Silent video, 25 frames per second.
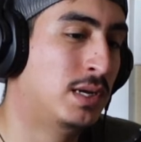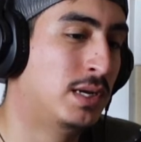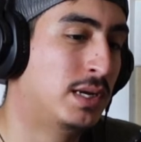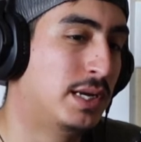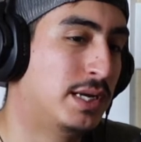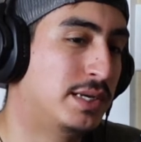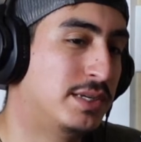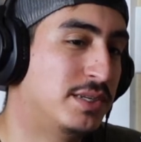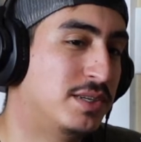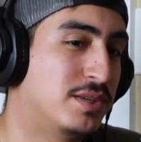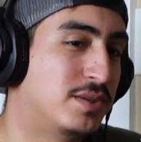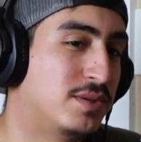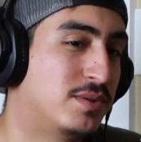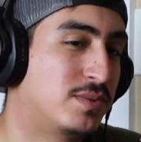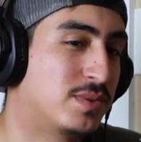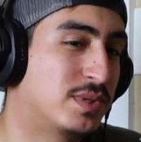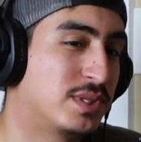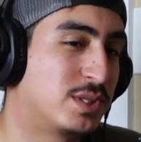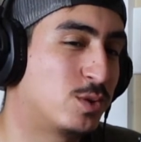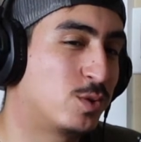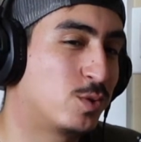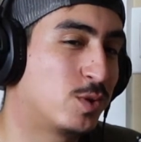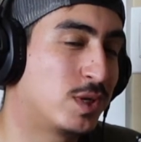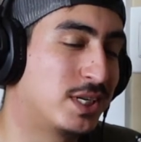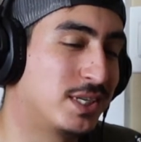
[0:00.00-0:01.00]
And you know
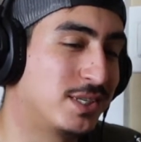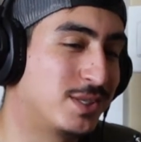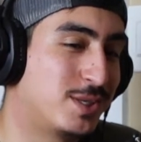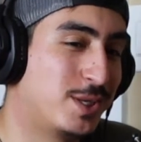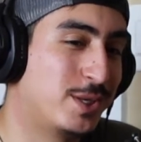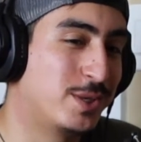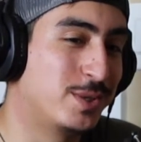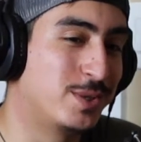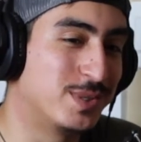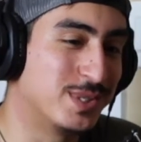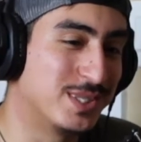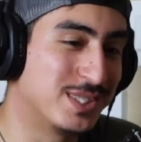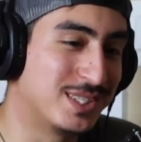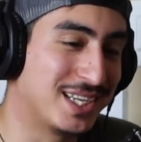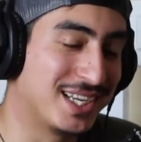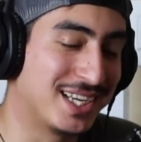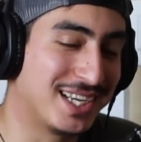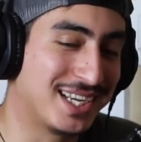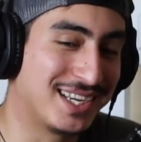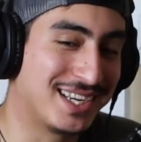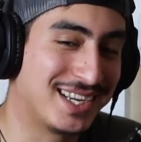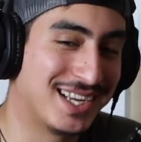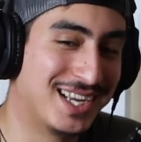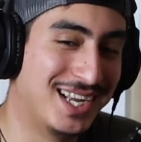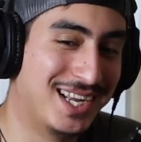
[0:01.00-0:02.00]
what's great too is
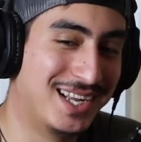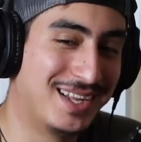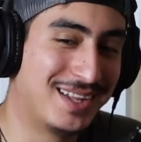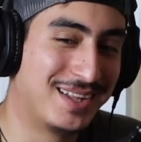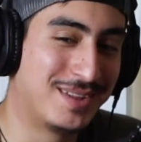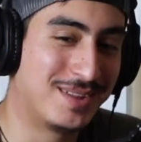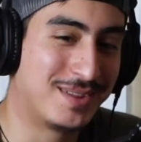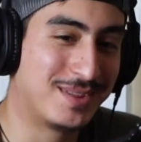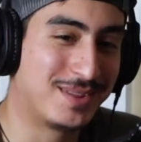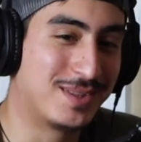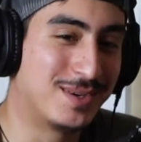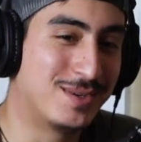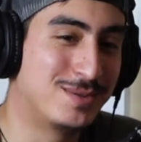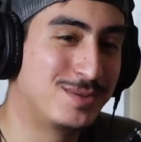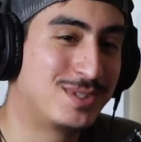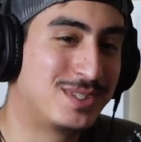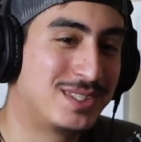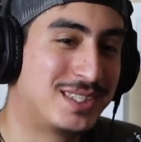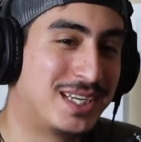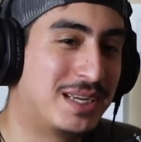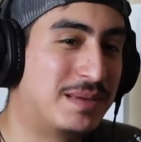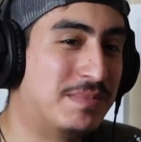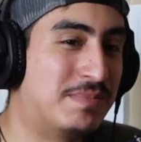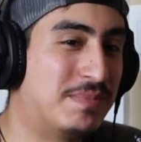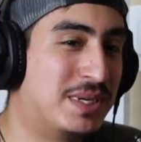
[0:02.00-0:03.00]
like those
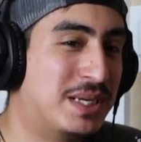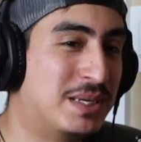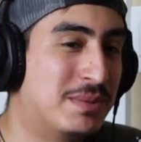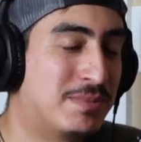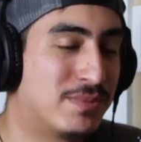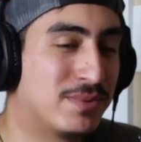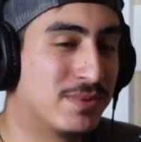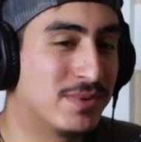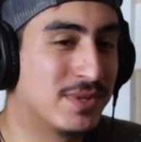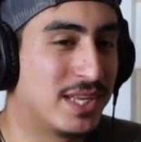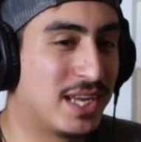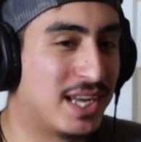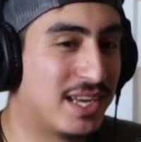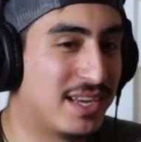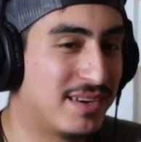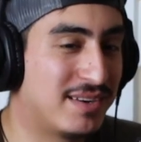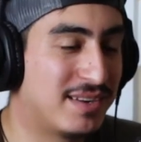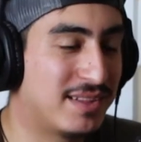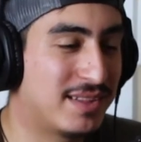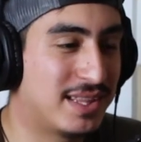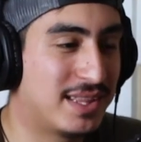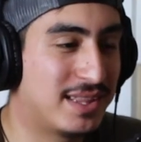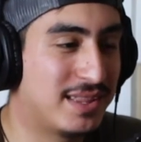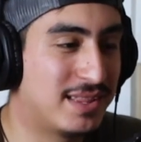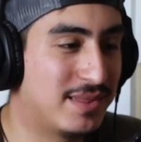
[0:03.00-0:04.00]
same people that
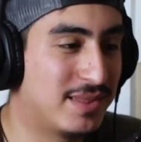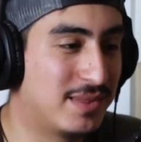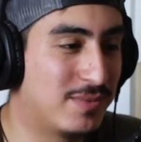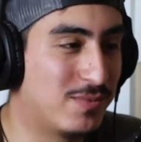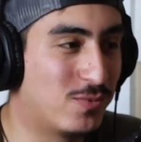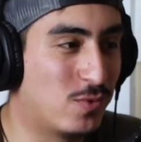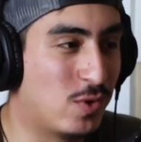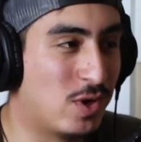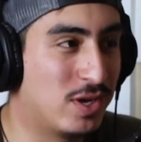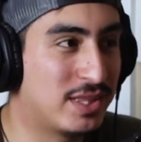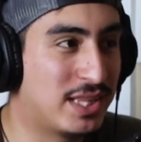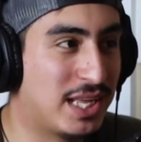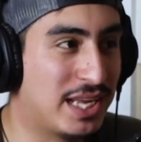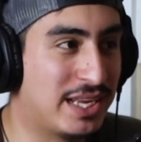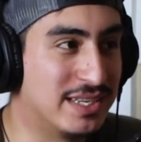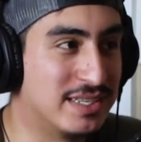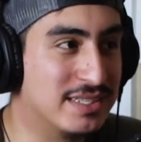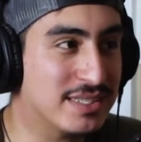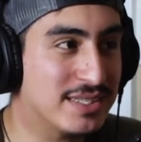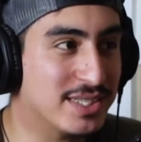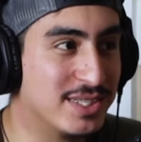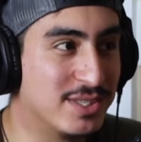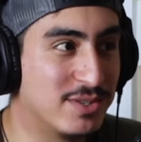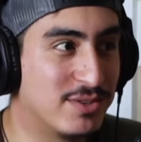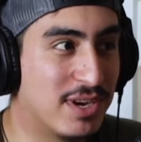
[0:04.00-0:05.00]
want that
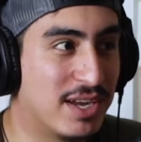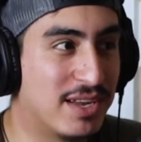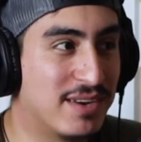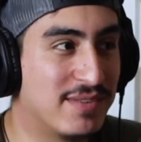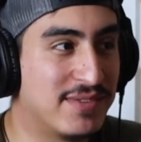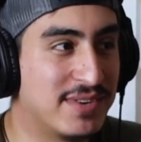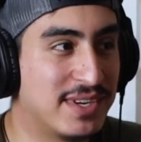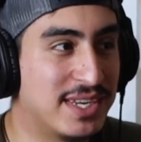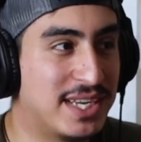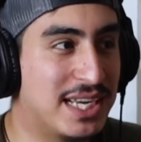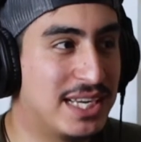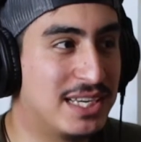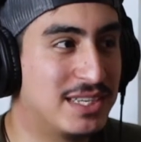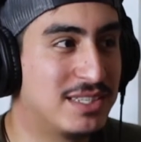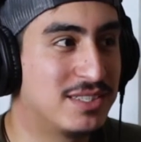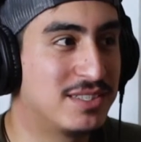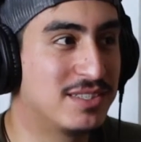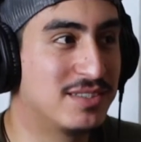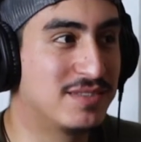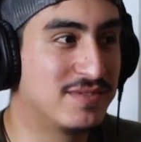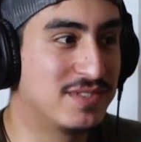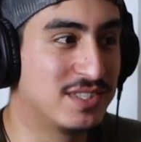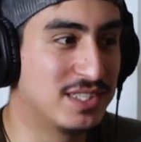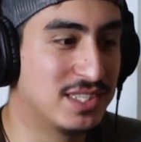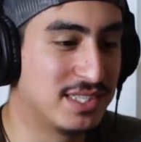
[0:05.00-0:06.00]
instant
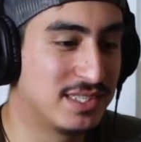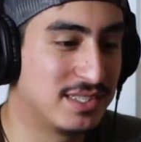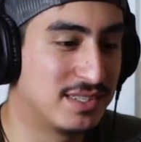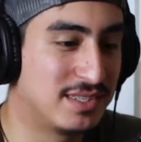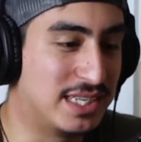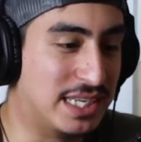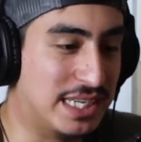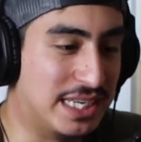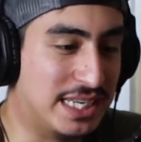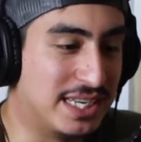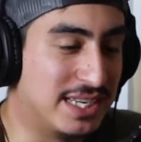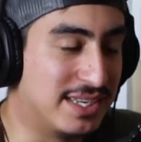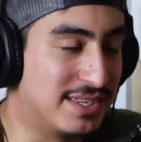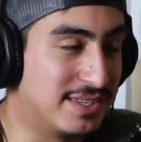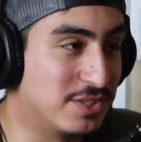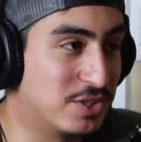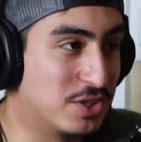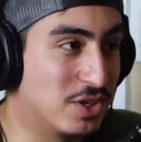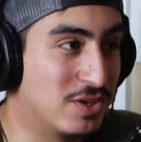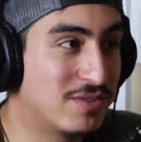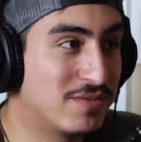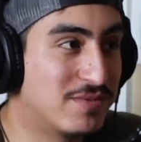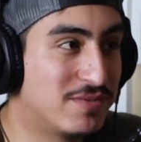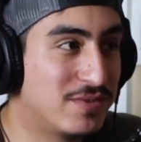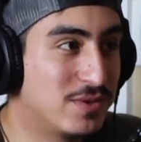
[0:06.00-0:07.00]
gratification of just eating
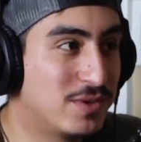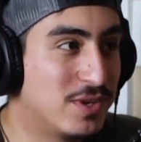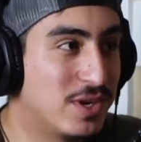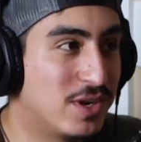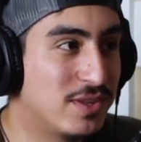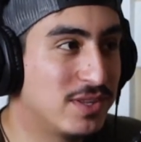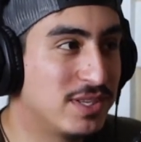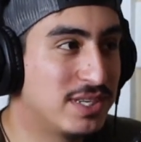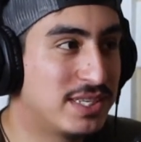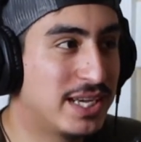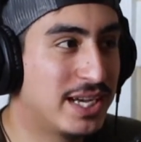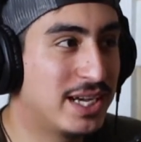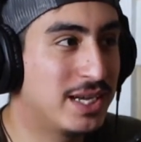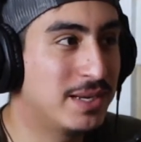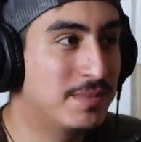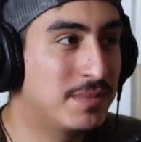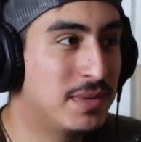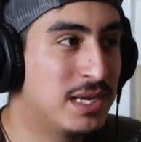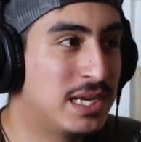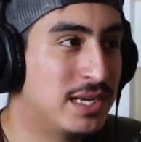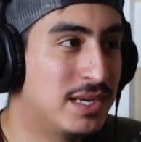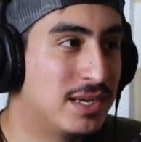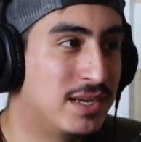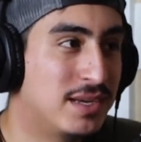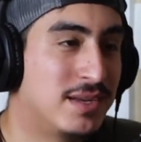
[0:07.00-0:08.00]
junk food all the time.
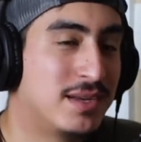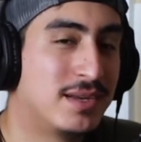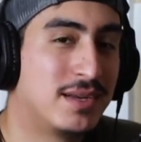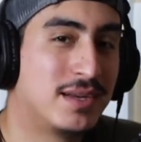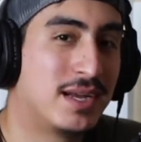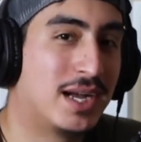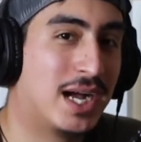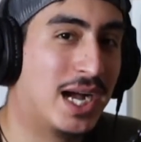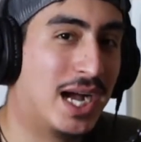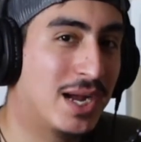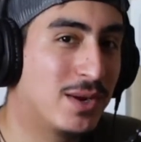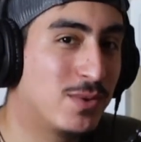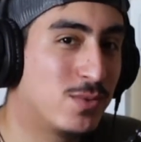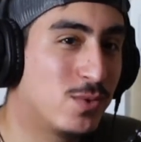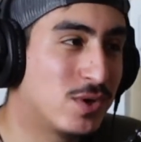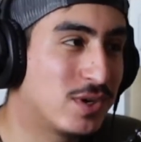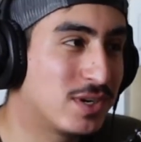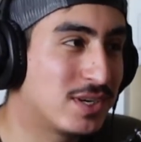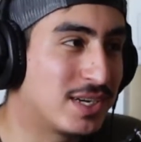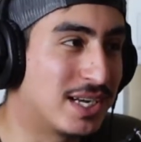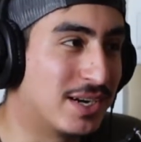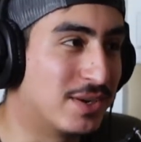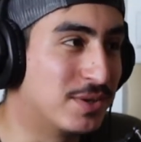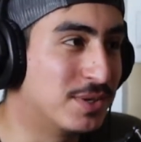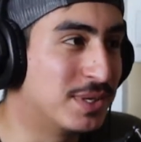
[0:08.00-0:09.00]
I
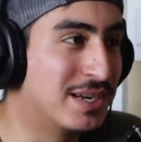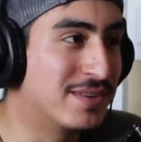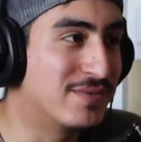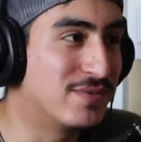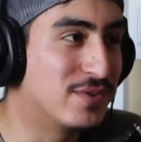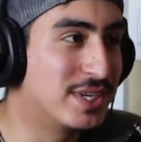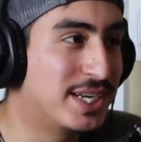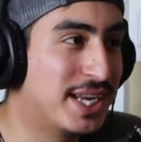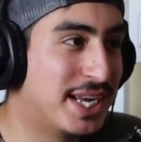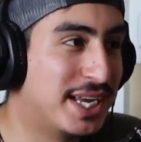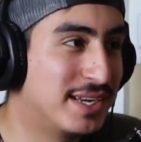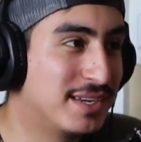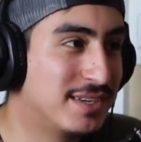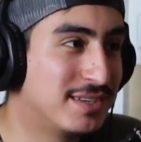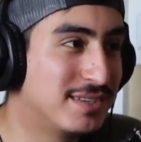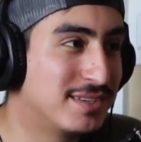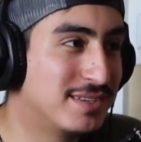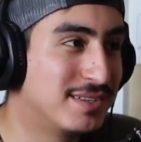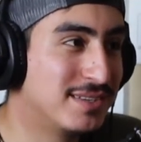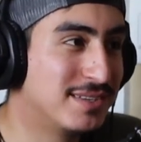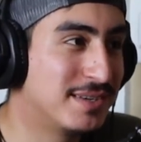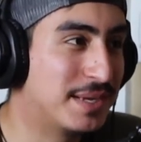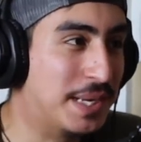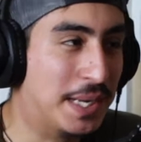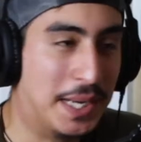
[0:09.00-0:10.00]
work out every day.
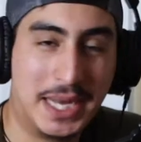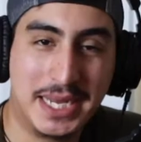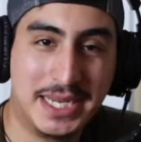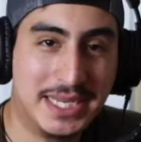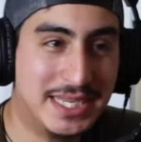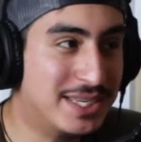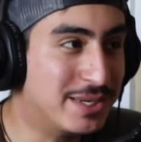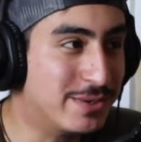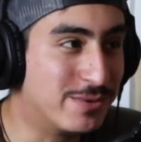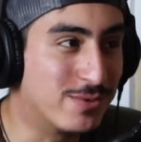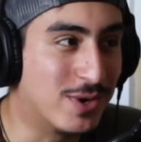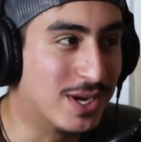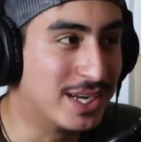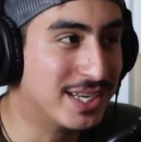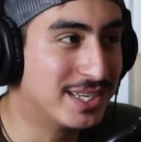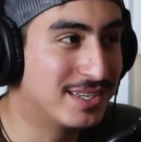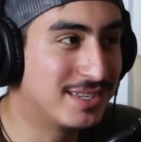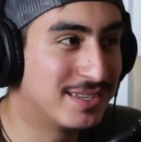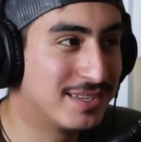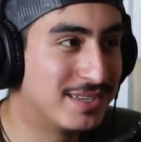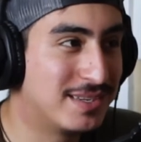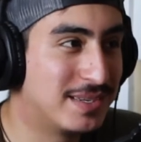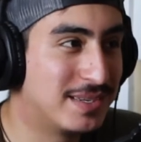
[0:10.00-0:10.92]
I eat right.